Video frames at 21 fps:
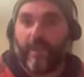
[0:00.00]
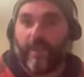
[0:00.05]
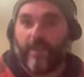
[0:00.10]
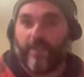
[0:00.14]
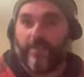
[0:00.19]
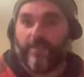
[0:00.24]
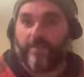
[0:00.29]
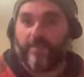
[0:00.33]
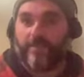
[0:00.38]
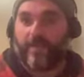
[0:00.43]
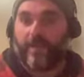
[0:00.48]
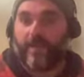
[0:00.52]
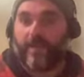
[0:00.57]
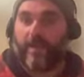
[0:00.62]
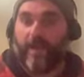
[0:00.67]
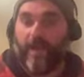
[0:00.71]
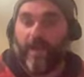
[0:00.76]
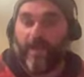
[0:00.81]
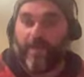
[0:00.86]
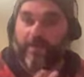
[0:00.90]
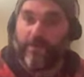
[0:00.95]
And just like
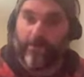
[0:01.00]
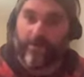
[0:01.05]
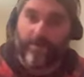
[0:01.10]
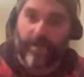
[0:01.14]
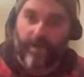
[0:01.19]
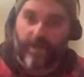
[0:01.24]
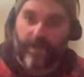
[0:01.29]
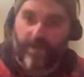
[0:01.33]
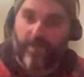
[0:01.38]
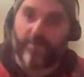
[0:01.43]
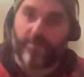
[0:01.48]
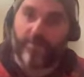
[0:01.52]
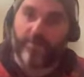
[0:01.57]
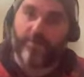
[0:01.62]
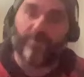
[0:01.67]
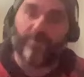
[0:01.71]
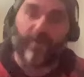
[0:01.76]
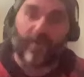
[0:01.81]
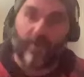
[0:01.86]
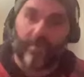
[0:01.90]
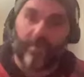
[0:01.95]
as note takers, your
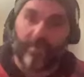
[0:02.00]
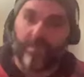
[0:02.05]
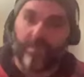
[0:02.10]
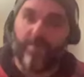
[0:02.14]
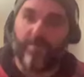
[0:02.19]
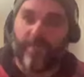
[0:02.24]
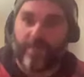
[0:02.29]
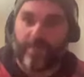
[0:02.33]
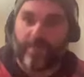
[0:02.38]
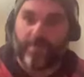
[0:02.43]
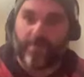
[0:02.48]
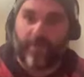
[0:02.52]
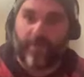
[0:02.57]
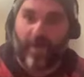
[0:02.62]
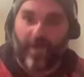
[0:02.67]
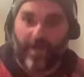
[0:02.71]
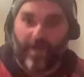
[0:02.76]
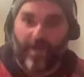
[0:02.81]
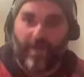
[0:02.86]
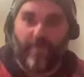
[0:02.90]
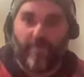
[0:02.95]
job is to make sure
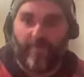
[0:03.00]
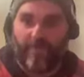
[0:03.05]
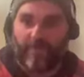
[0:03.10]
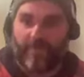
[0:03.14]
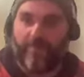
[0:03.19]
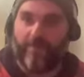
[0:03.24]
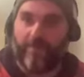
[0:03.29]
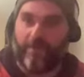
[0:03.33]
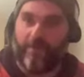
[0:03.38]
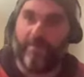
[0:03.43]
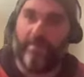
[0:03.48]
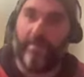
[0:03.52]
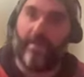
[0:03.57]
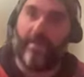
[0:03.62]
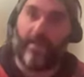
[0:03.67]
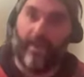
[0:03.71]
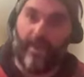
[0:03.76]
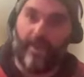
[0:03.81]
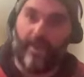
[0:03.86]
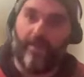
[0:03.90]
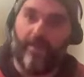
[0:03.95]
I get the best notes I
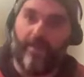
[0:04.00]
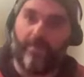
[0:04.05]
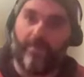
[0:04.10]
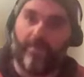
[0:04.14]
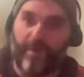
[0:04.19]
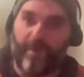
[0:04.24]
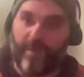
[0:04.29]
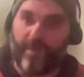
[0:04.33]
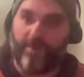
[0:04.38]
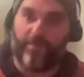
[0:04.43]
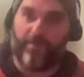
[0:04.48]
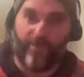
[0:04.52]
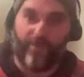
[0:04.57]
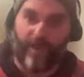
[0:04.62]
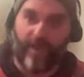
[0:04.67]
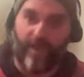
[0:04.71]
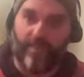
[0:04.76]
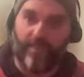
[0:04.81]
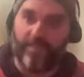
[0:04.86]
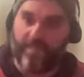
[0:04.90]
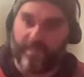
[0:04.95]
can to make sure
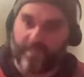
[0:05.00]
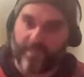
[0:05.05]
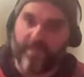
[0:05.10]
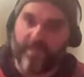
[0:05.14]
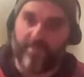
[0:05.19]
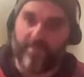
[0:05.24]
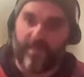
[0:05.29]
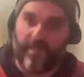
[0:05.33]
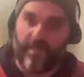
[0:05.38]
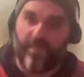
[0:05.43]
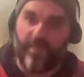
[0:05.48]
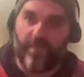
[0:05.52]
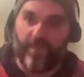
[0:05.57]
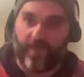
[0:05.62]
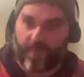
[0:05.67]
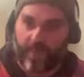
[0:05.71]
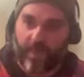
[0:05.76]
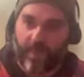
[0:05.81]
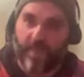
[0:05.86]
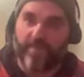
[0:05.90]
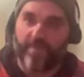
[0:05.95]
that I can participate in the
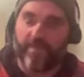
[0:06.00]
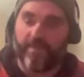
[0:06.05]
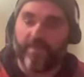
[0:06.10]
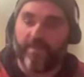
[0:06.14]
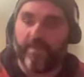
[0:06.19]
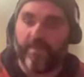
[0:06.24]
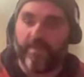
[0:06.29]
class.